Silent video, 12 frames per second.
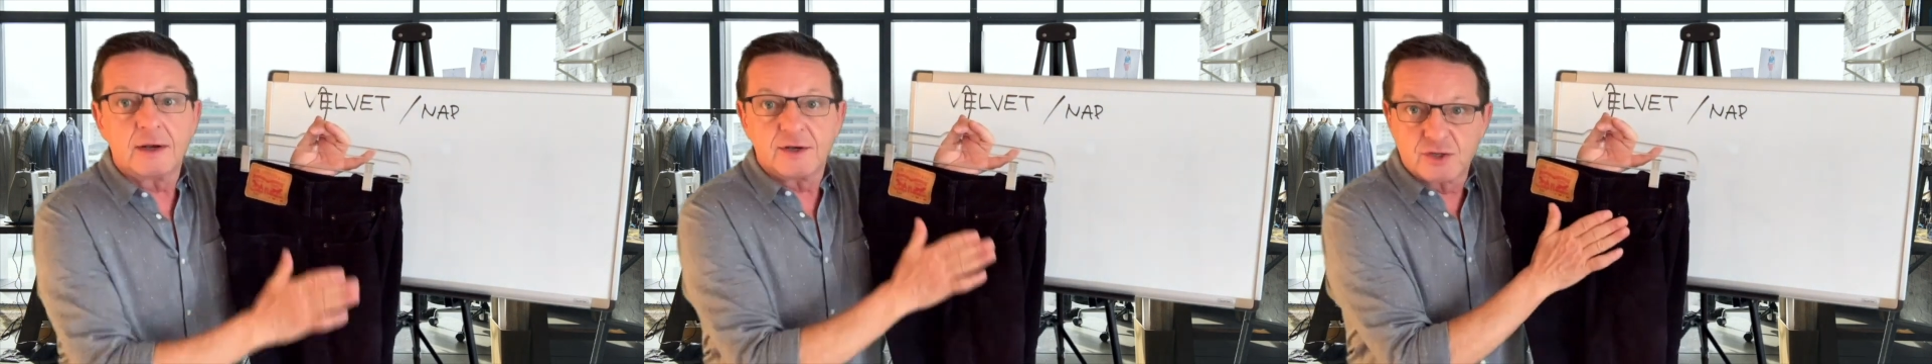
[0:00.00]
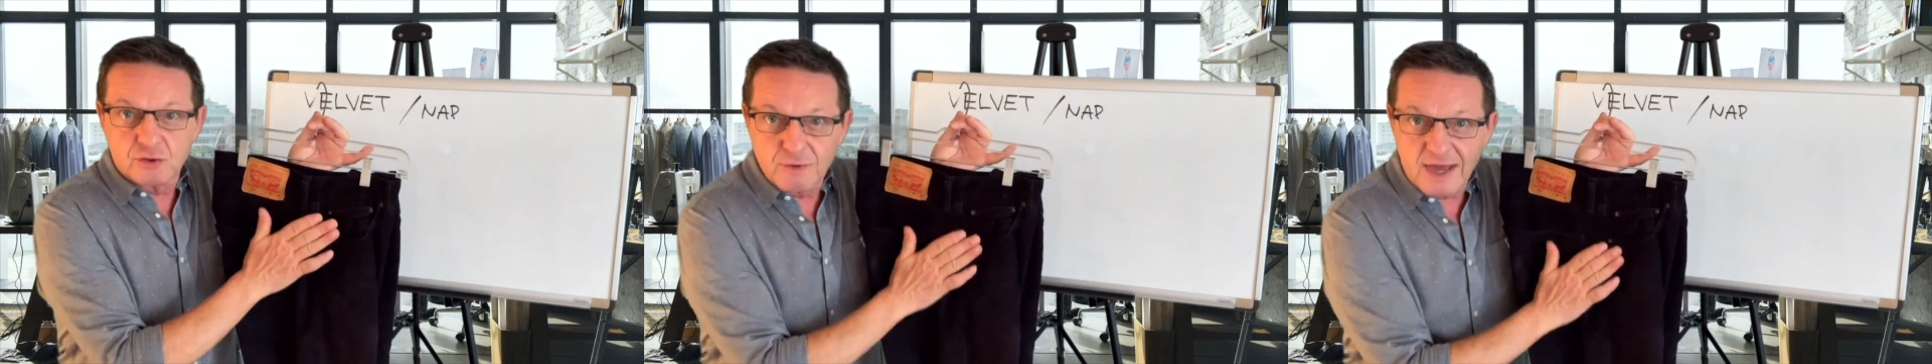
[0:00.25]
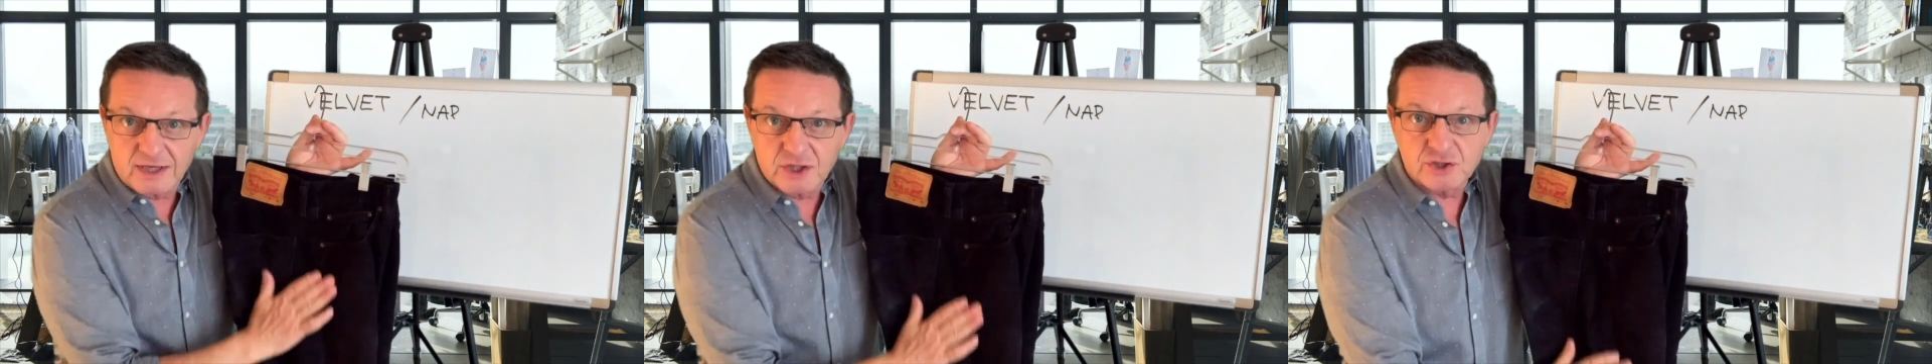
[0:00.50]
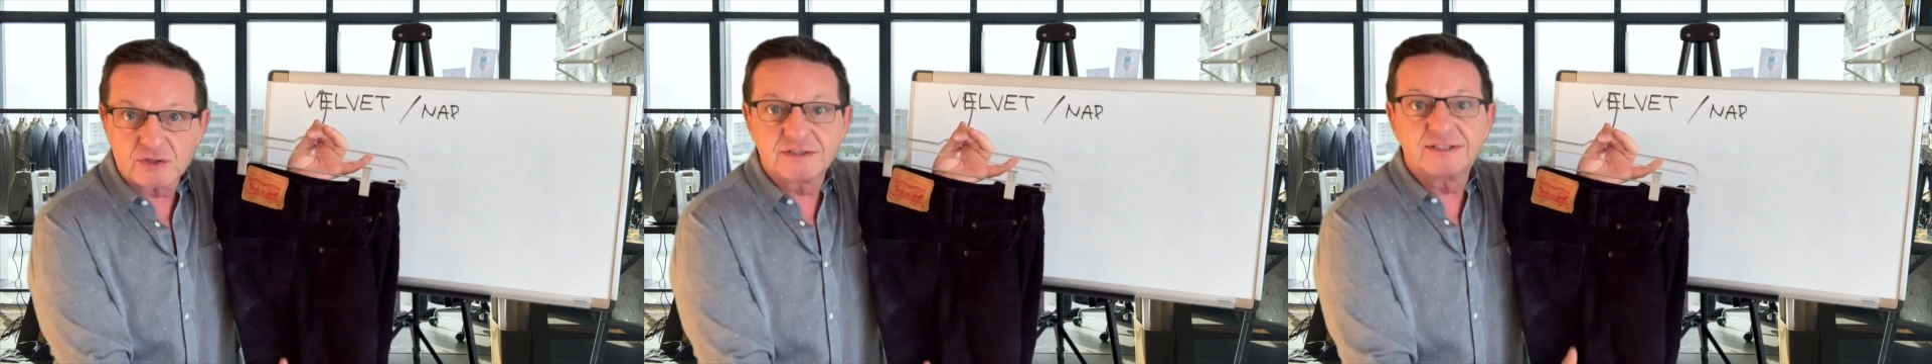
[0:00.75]

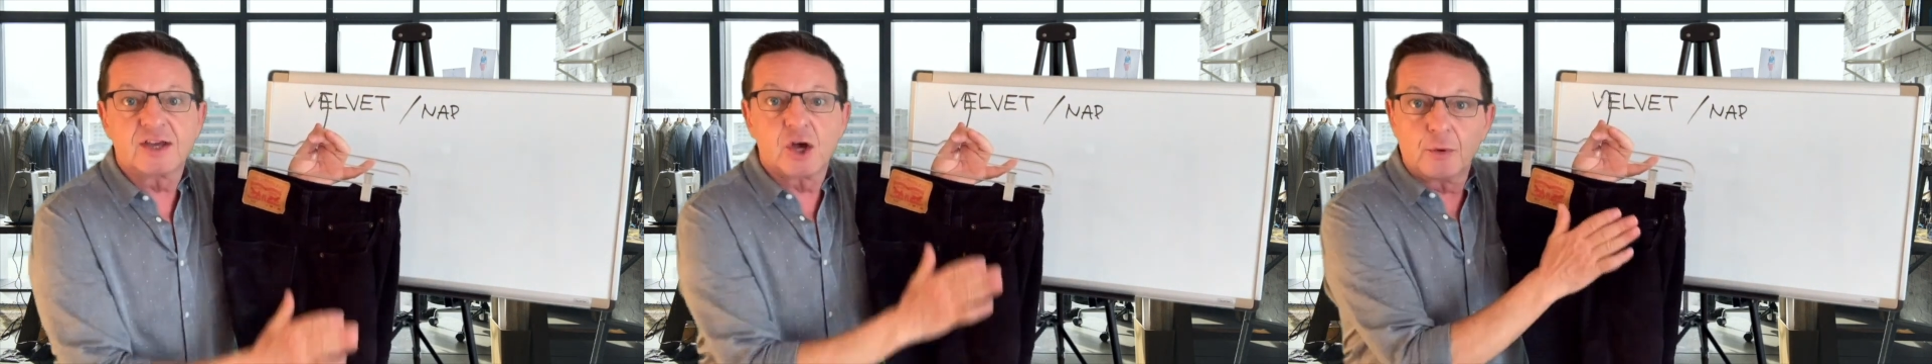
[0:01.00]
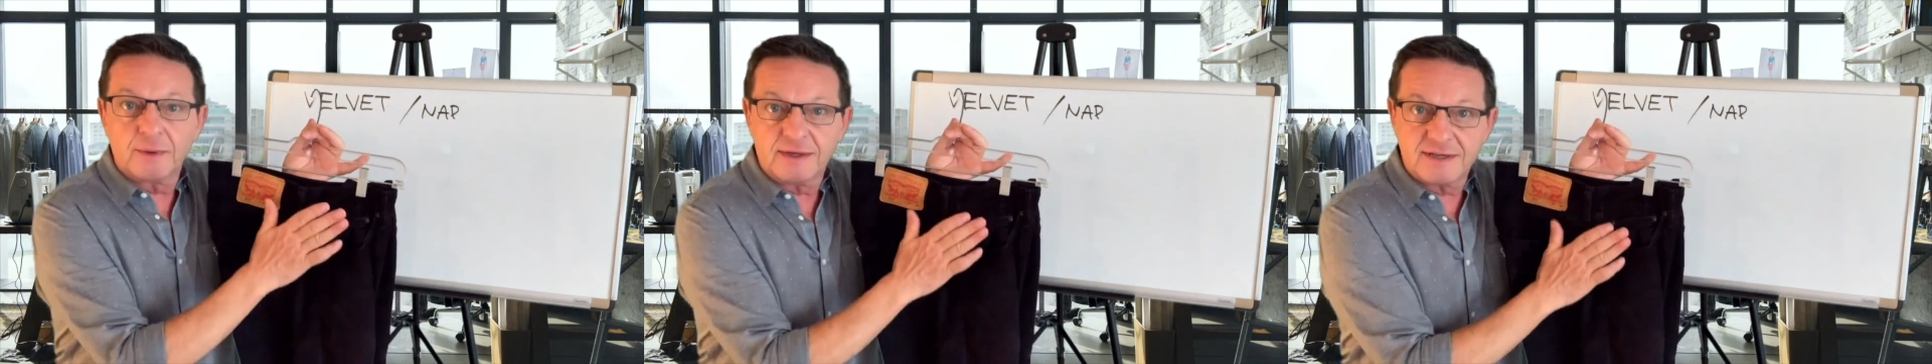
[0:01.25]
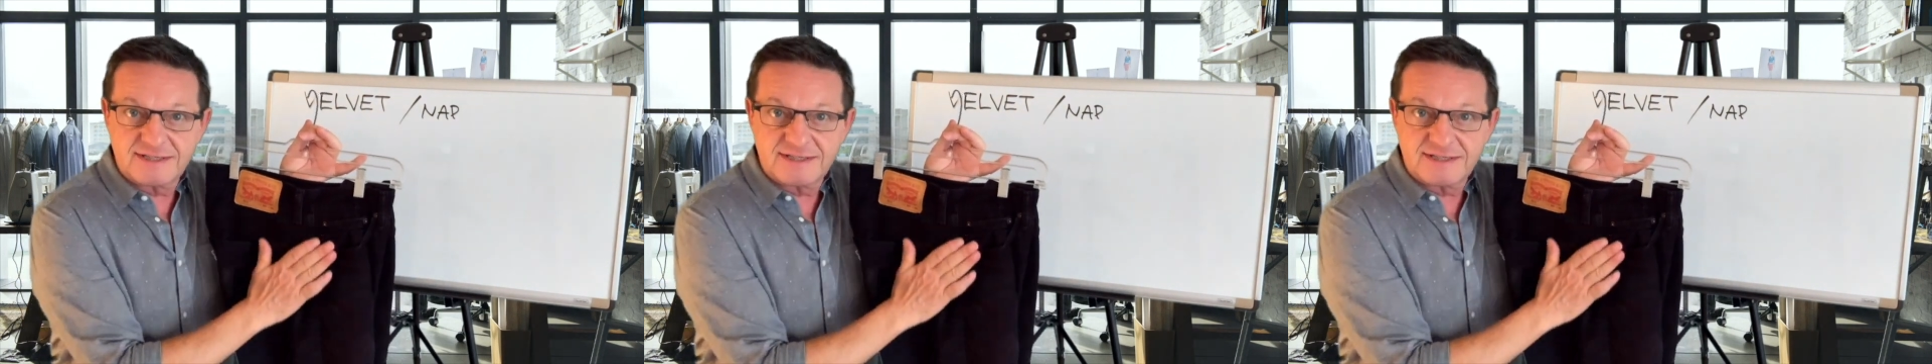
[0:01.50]
direction, say going